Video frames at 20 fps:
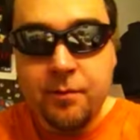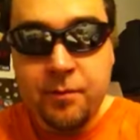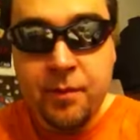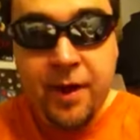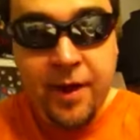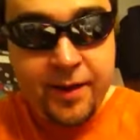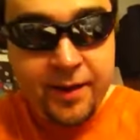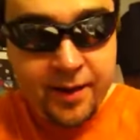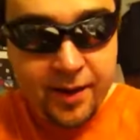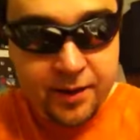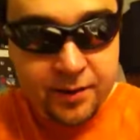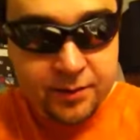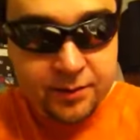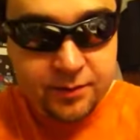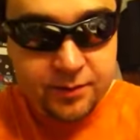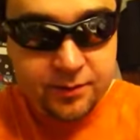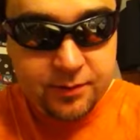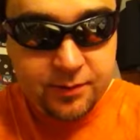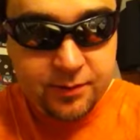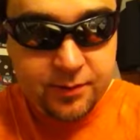Bye
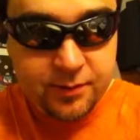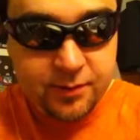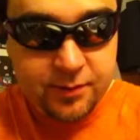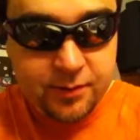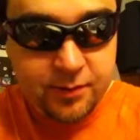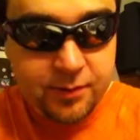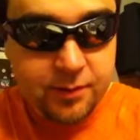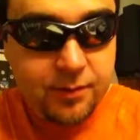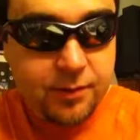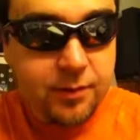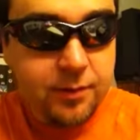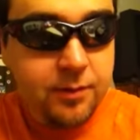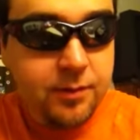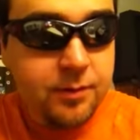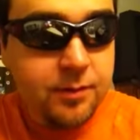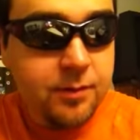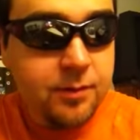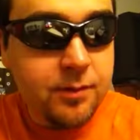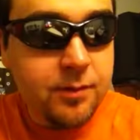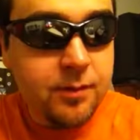guys.
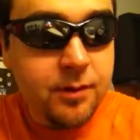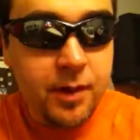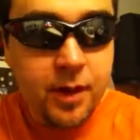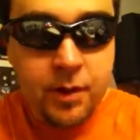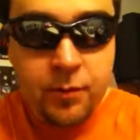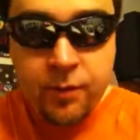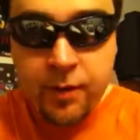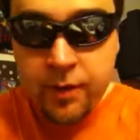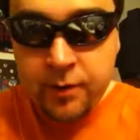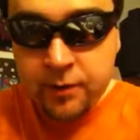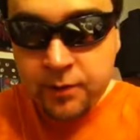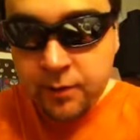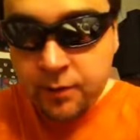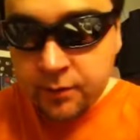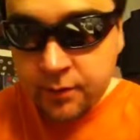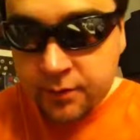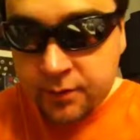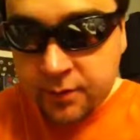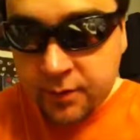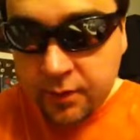How do I
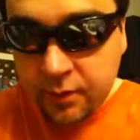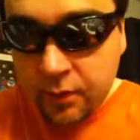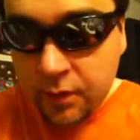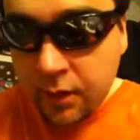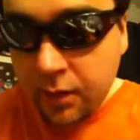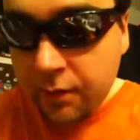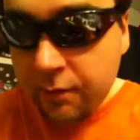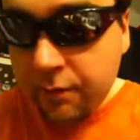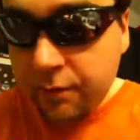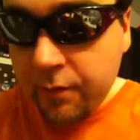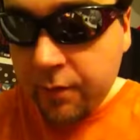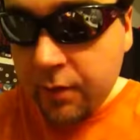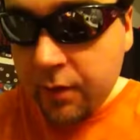turn this thing off?